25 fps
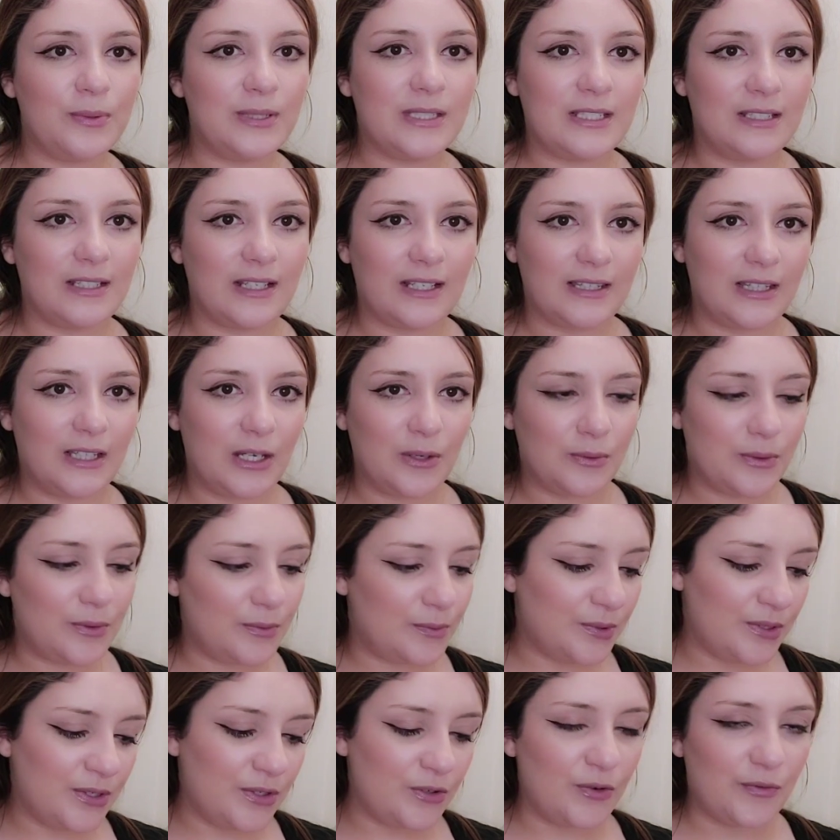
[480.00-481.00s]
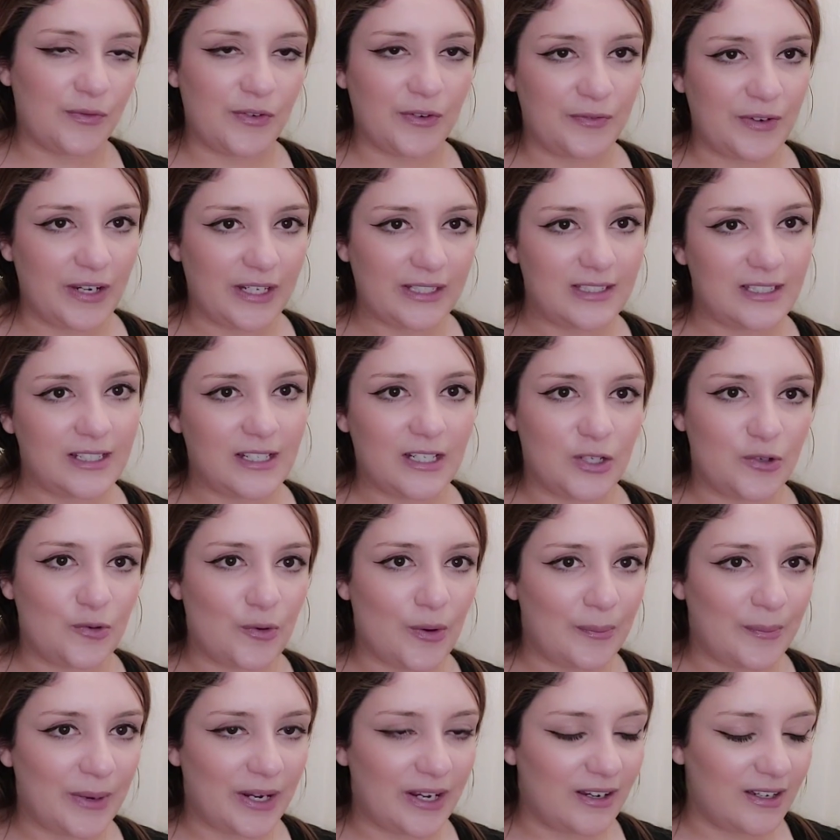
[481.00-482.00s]
wasn't, like, that. It wouldn't have affected
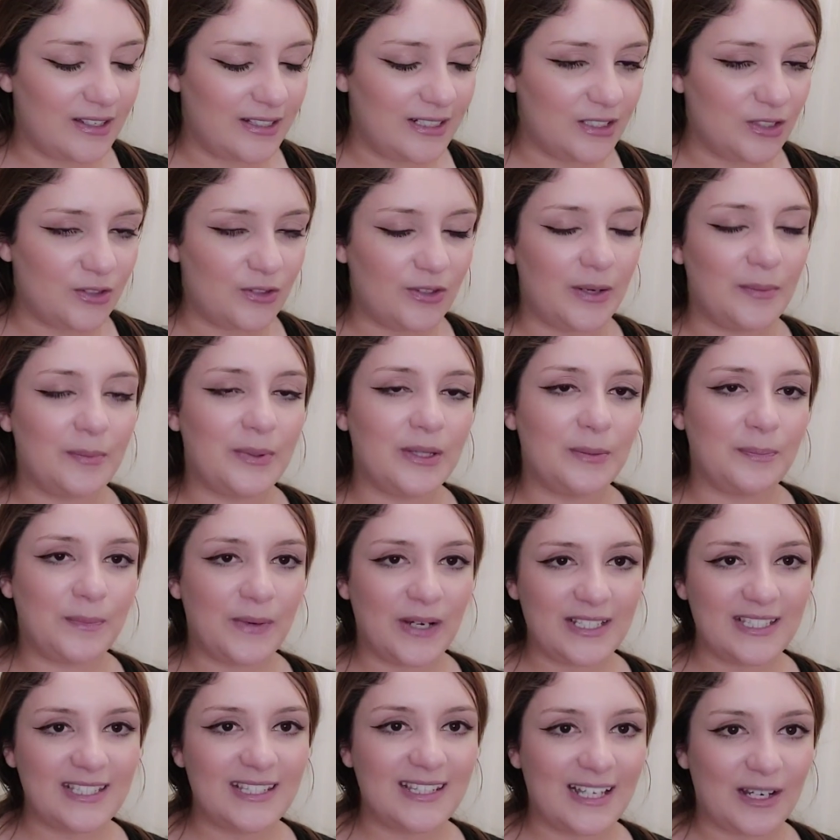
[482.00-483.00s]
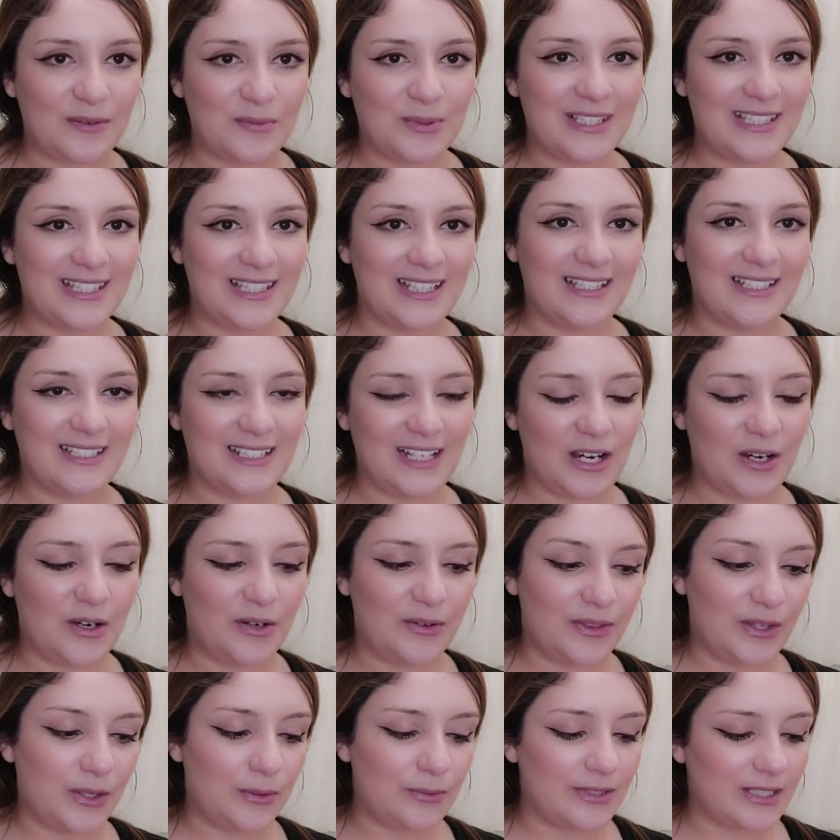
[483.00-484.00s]
anyone by her leaning on it. But the person that was sitting
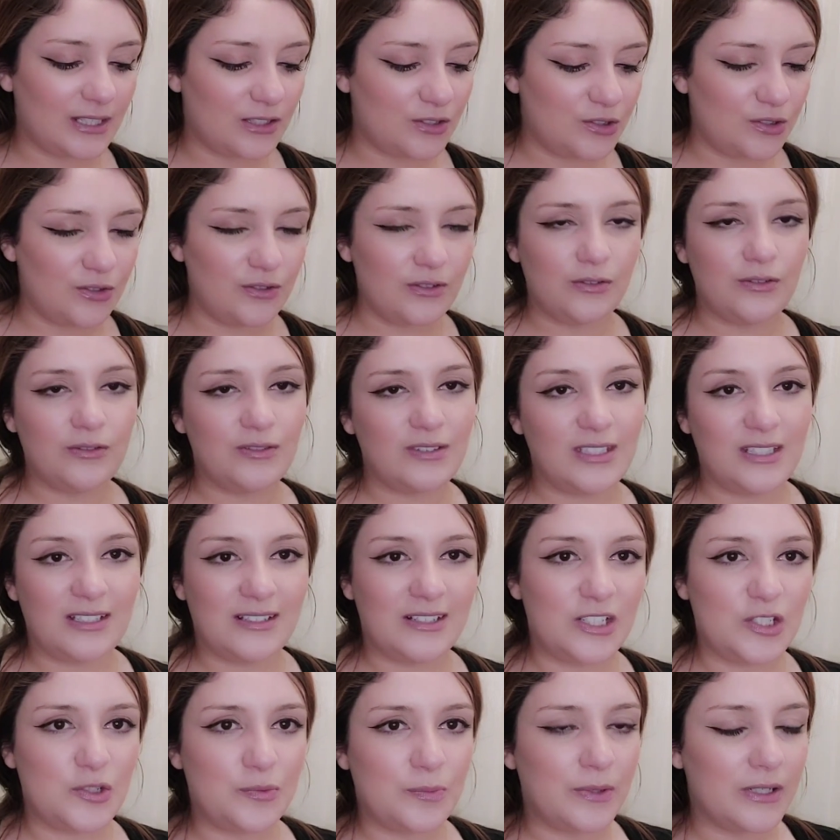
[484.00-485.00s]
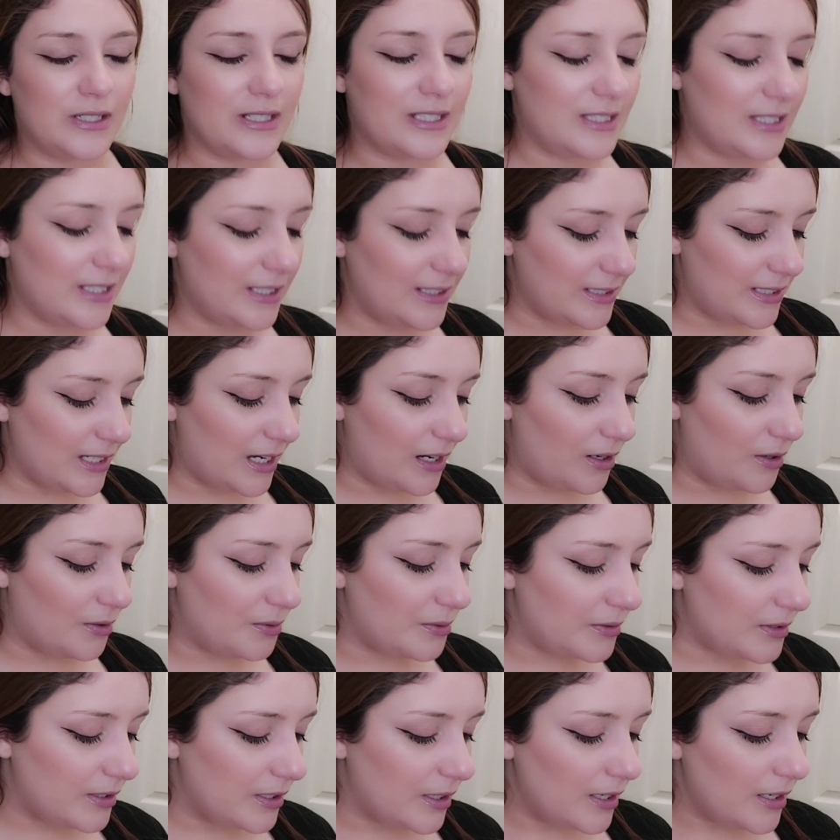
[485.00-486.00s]
down, there was, like, two teenage boys sitting
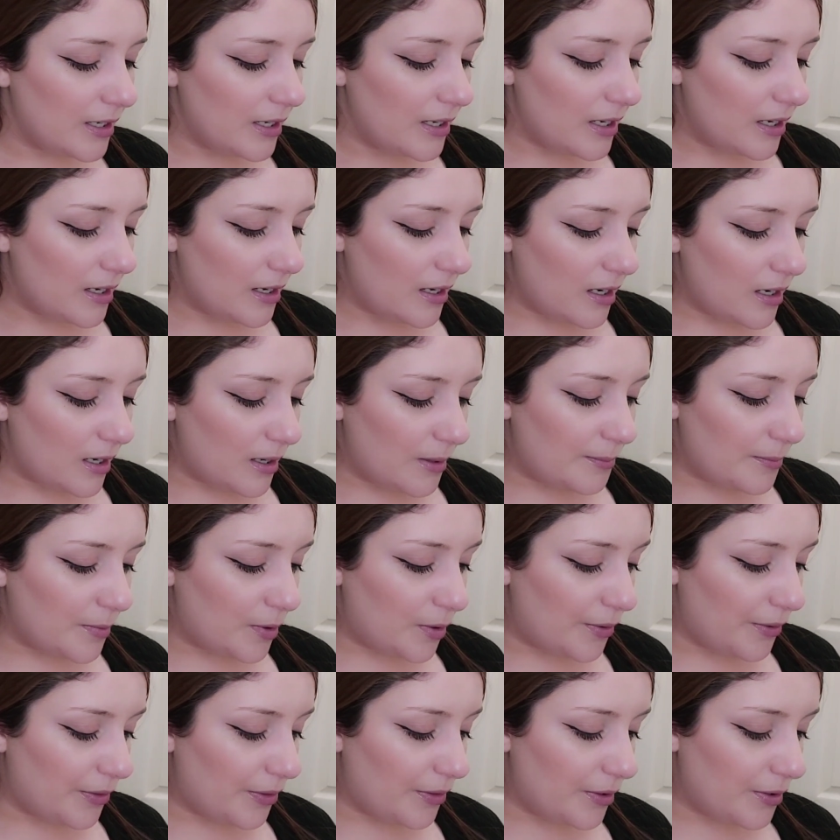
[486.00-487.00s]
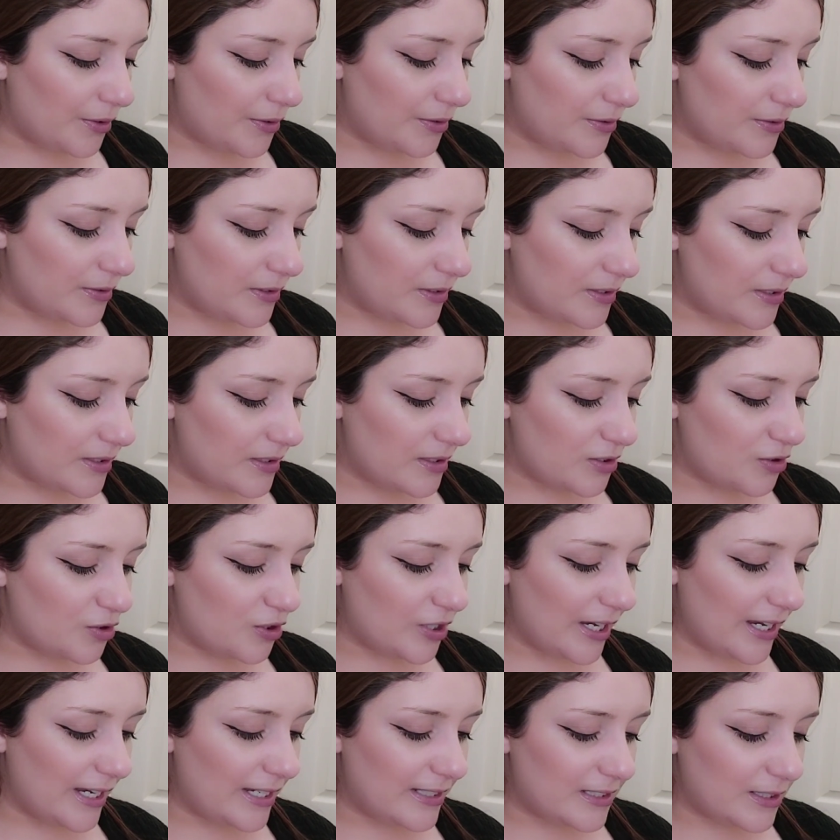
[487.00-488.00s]
down on those
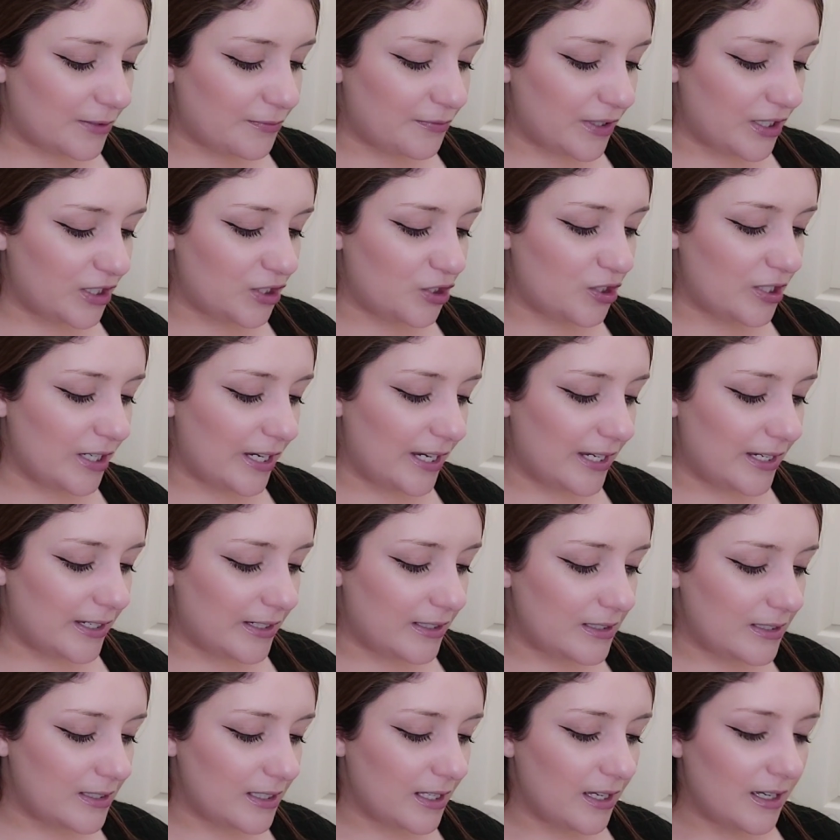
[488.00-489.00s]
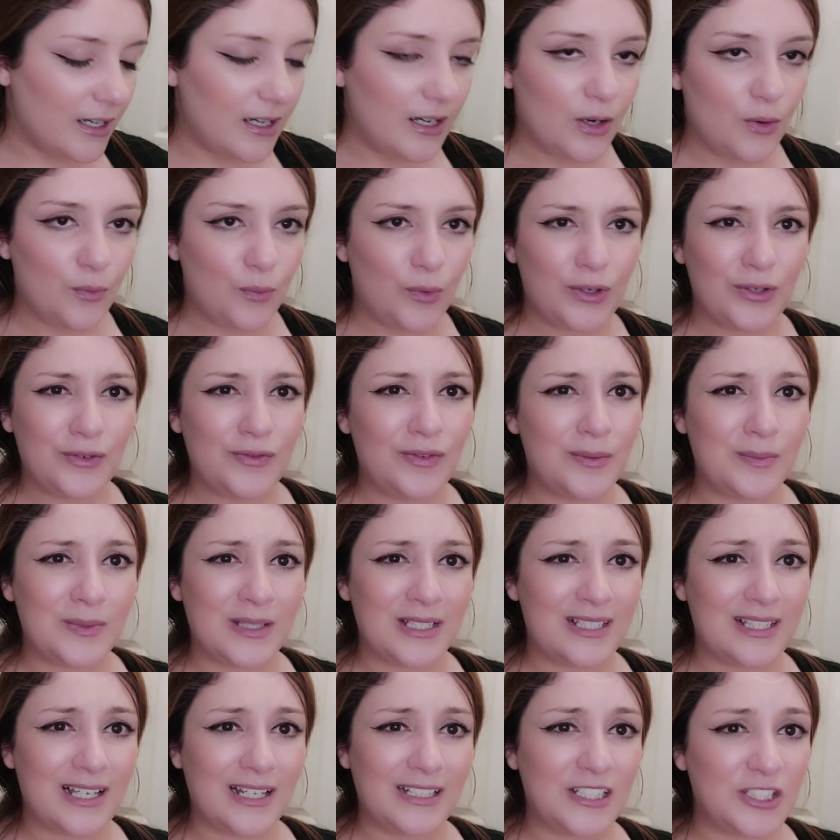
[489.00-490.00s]
chairs, the first chairs. One of them
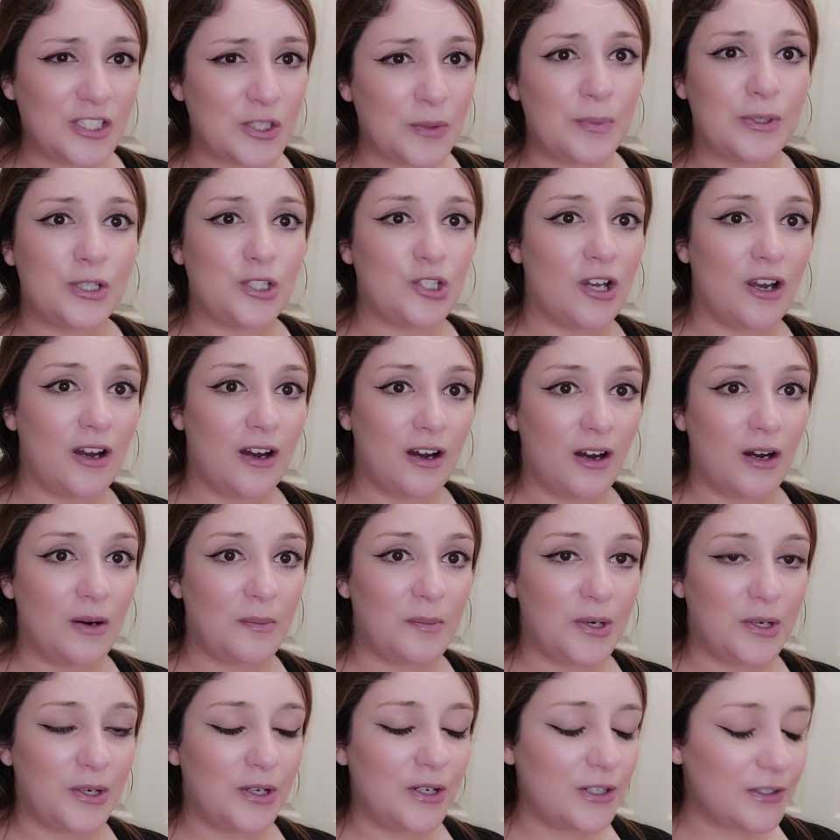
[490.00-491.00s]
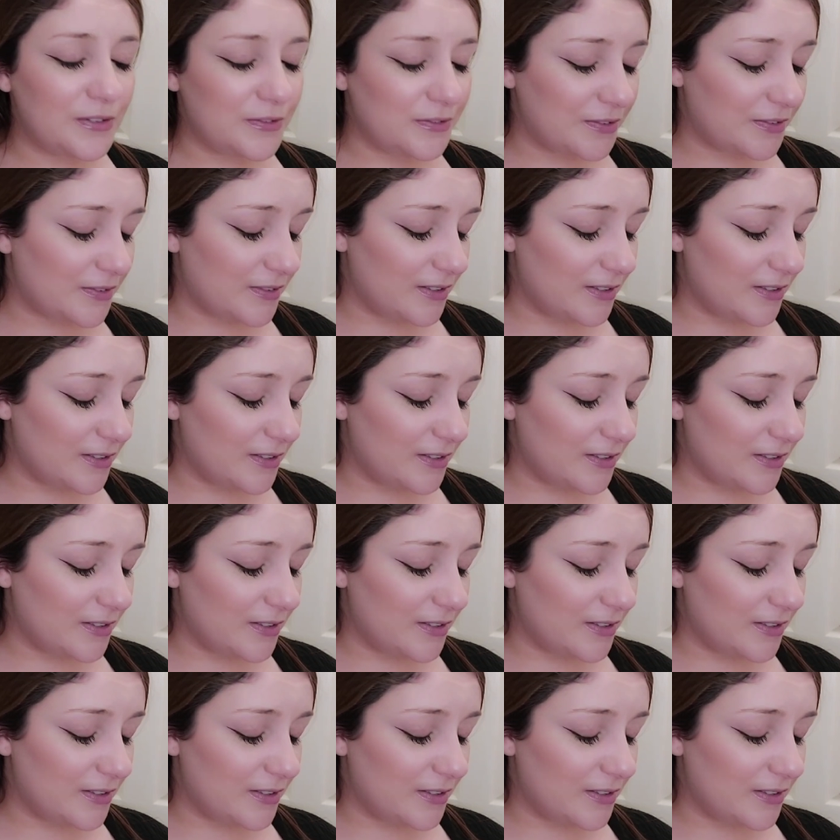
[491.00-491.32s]
decided to push her arm off.